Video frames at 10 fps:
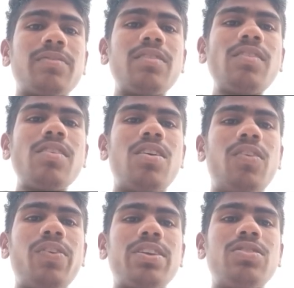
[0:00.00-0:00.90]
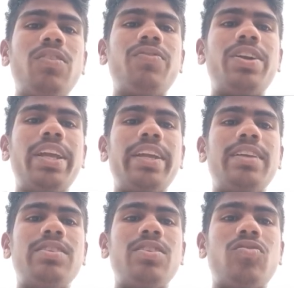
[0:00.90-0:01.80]
of x of t is
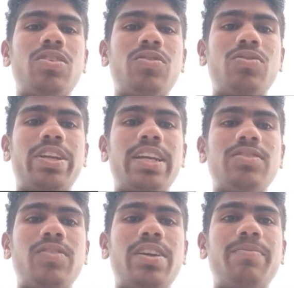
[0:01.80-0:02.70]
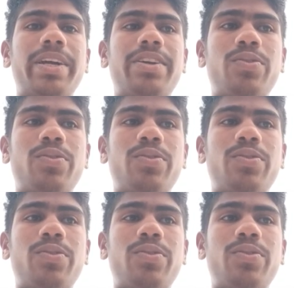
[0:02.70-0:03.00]
equal to a square by 2.